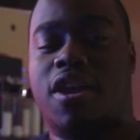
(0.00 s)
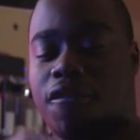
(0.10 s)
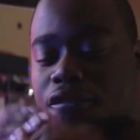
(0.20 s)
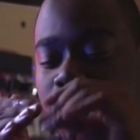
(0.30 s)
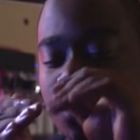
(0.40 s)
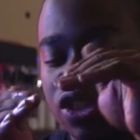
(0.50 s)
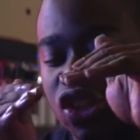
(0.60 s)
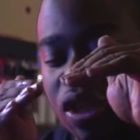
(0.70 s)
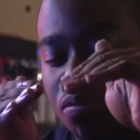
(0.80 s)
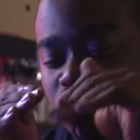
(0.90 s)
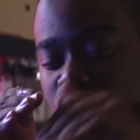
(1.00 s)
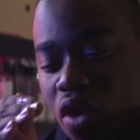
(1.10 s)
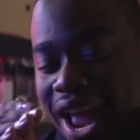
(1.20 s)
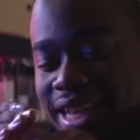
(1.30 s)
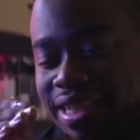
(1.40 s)
For you to slip
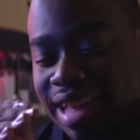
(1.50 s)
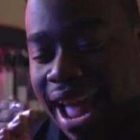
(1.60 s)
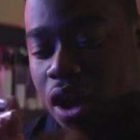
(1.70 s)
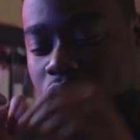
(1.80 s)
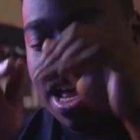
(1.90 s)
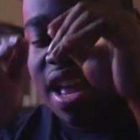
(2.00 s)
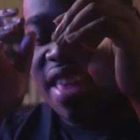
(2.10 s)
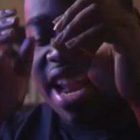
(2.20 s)
right down that